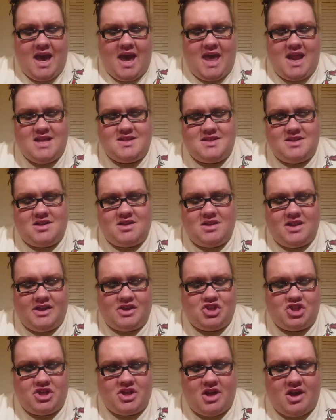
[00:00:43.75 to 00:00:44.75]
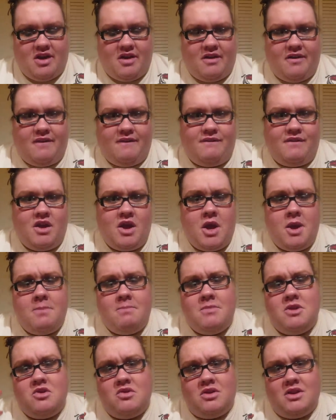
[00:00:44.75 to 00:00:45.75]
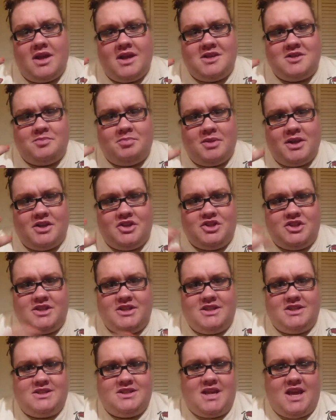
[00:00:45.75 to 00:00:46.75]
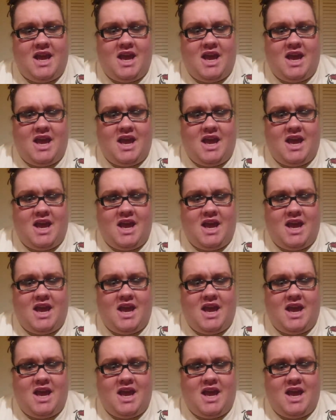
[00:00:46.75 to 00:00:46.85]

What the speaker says: and it's a collection of mineralized blushes